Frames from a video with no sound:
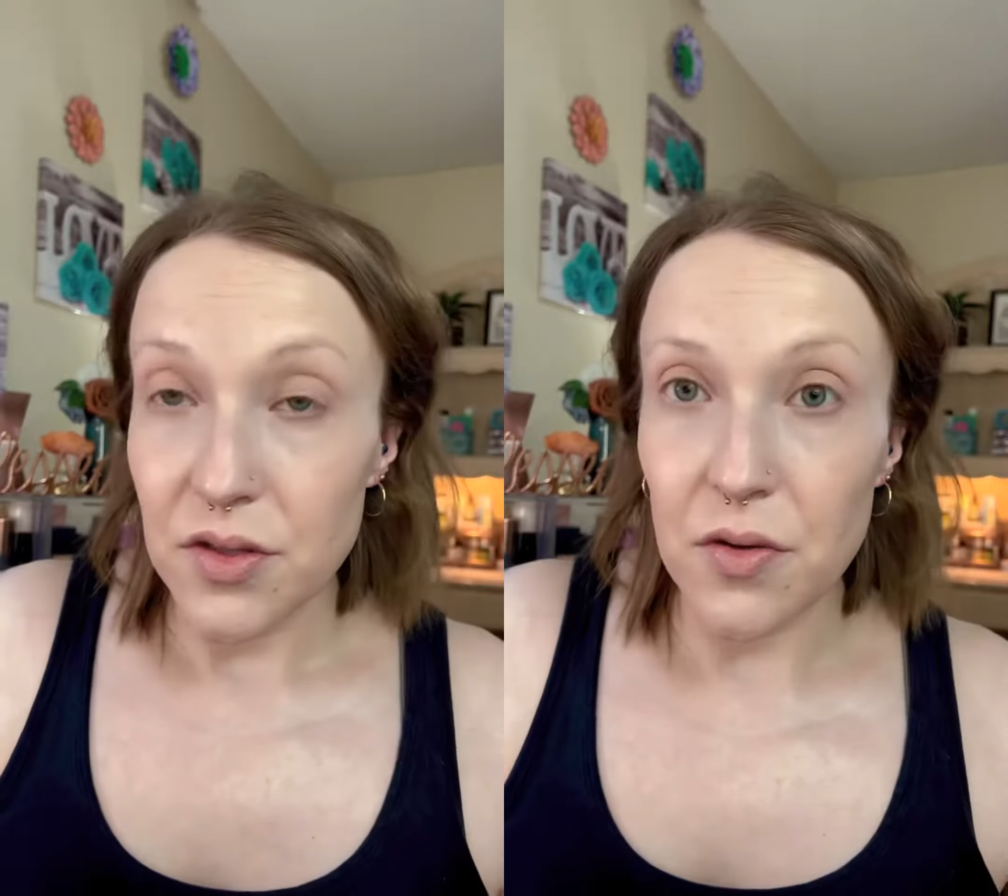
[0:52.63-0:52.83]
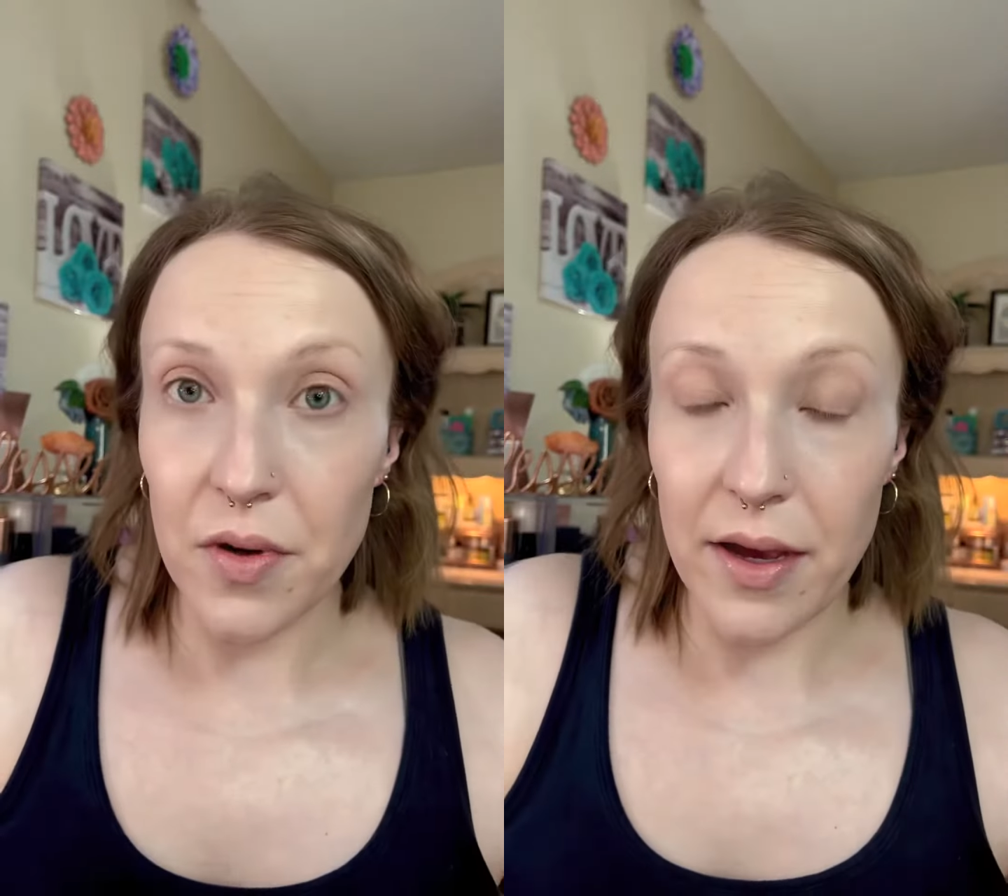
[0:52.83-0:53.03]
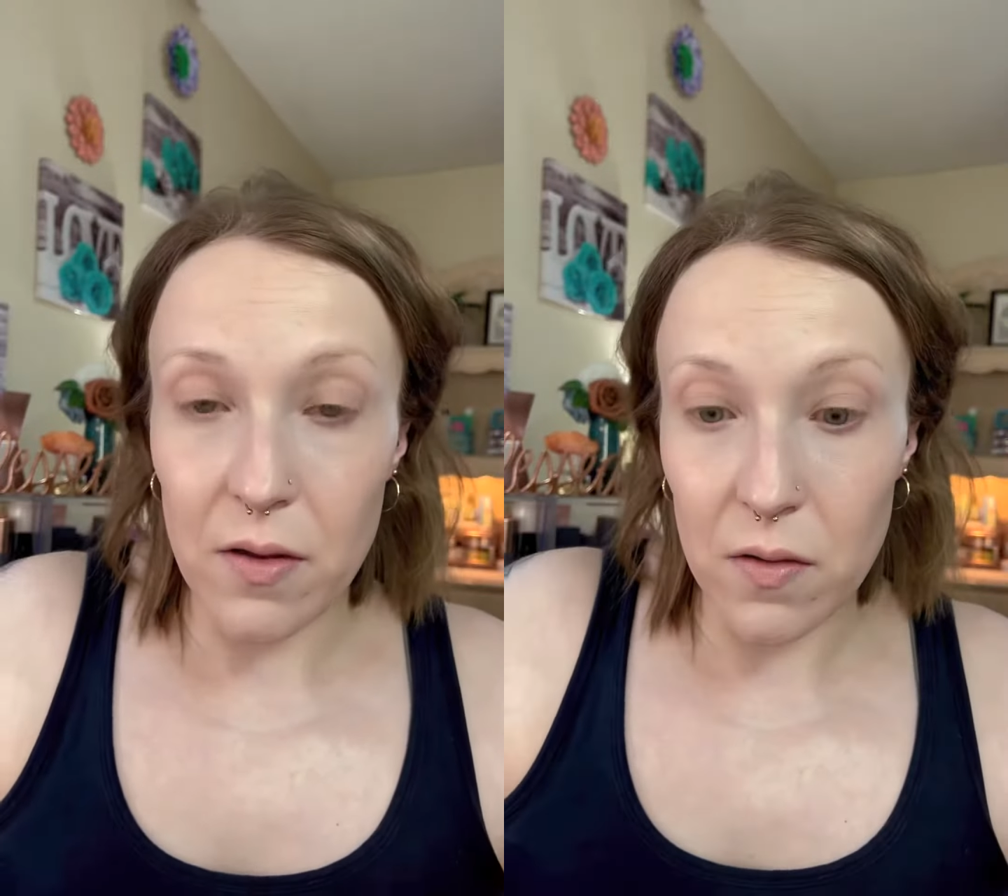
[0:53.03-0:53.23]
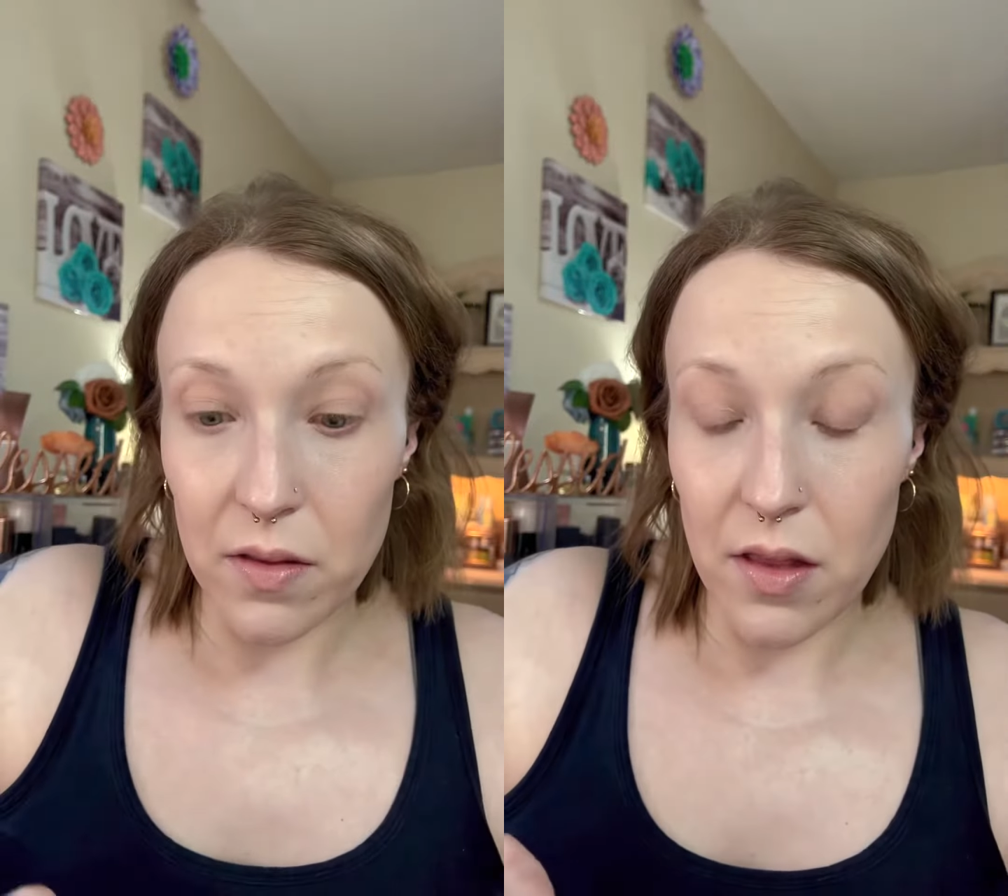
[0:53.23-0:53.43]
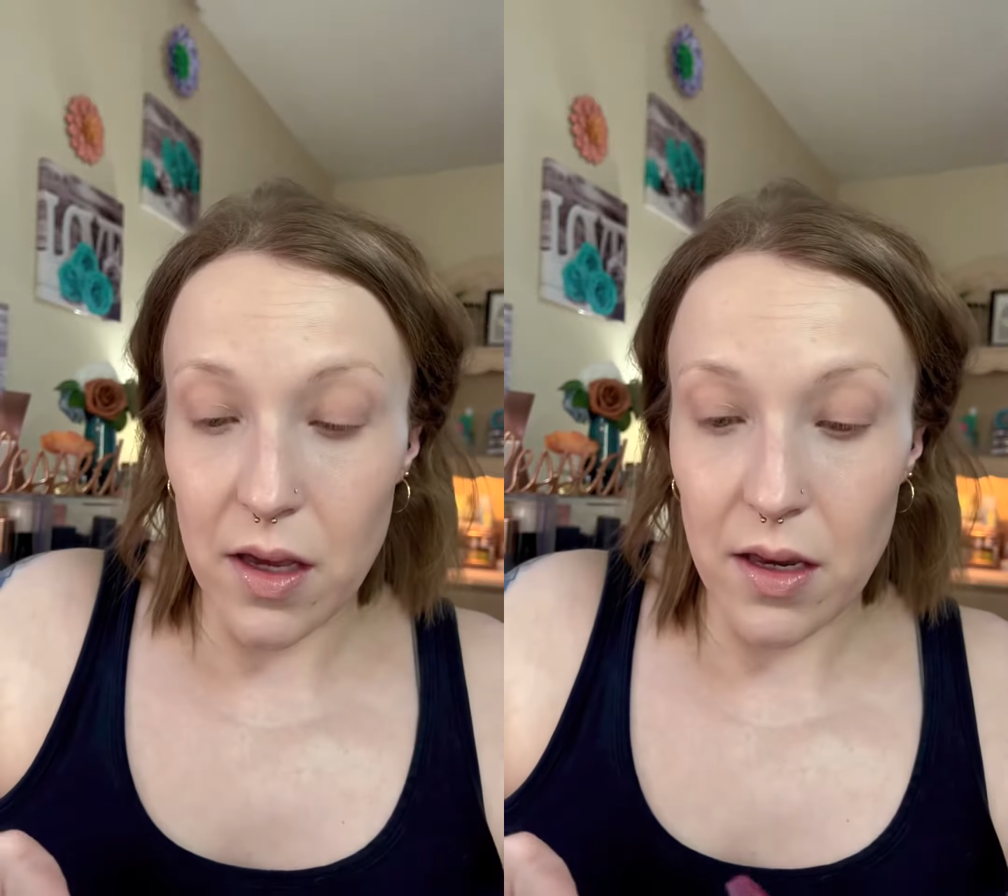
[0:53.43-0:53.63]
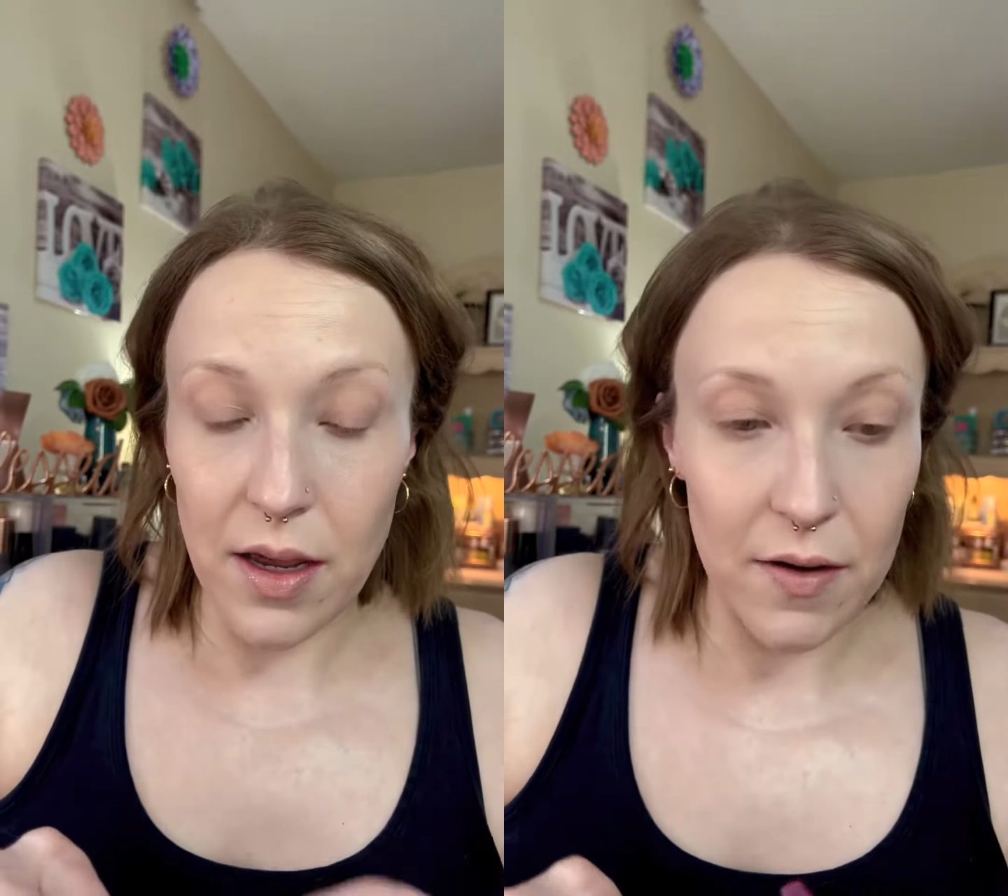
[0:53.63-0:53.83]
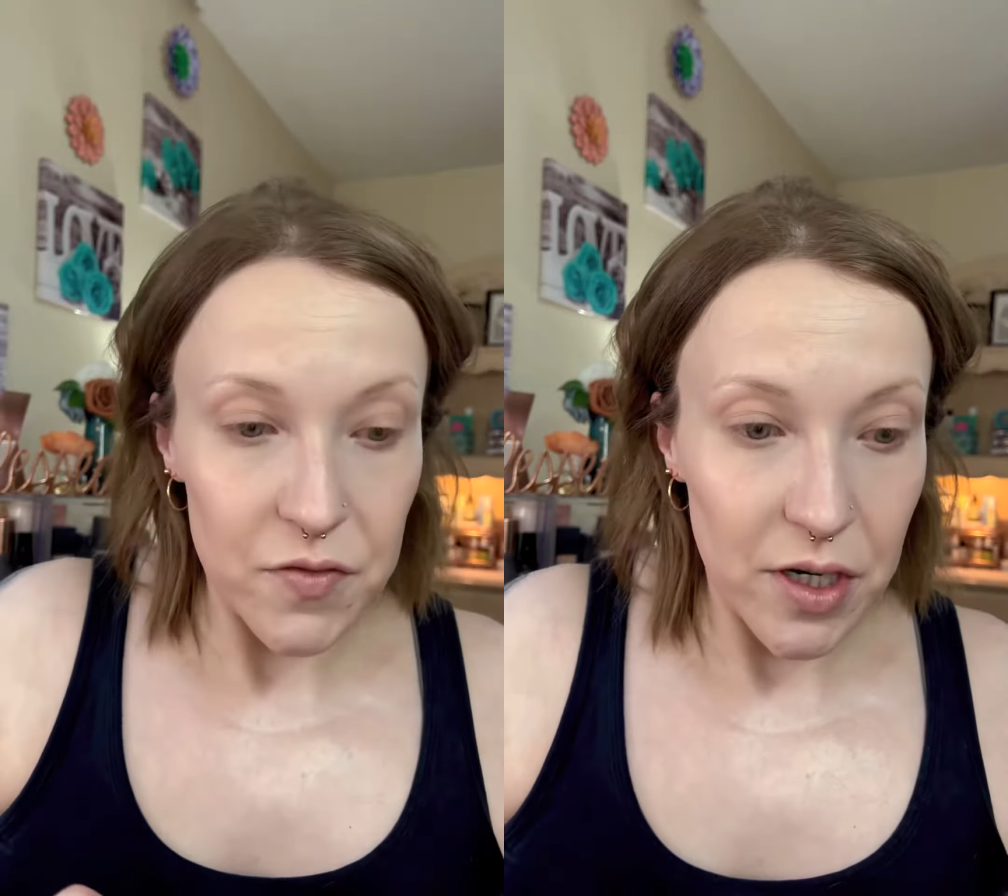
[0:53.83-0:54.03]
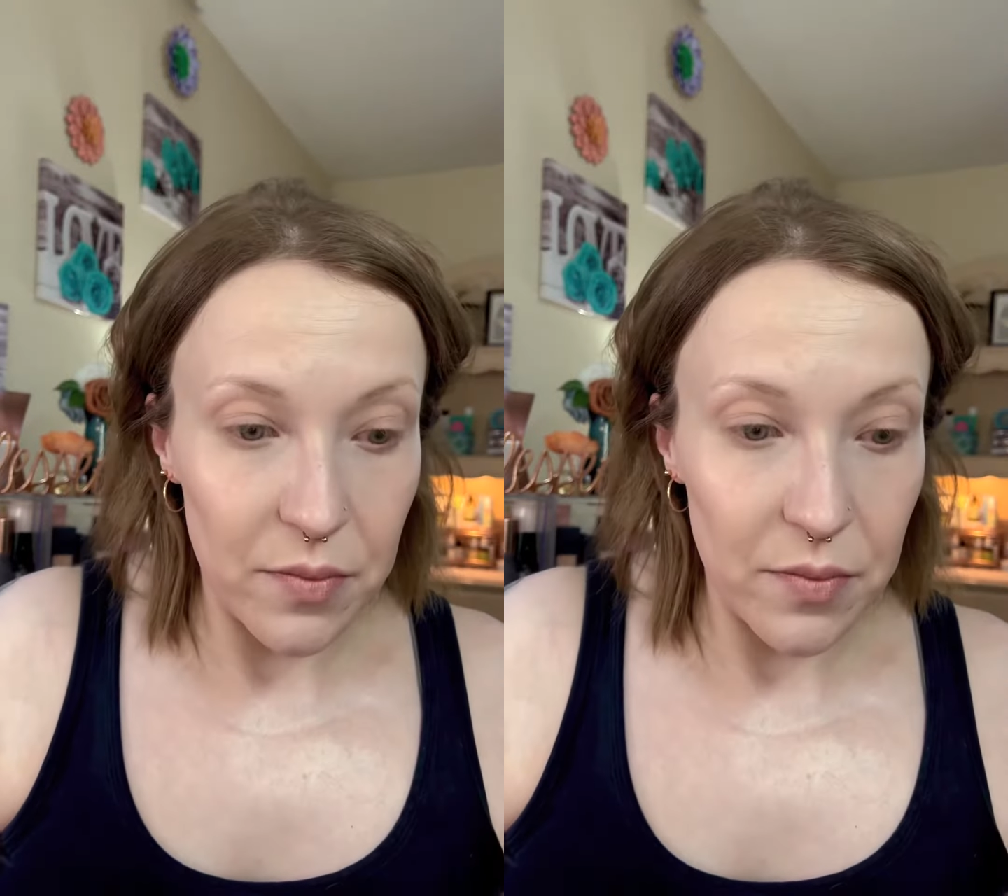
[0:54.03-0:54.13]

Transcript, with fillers: so now then after I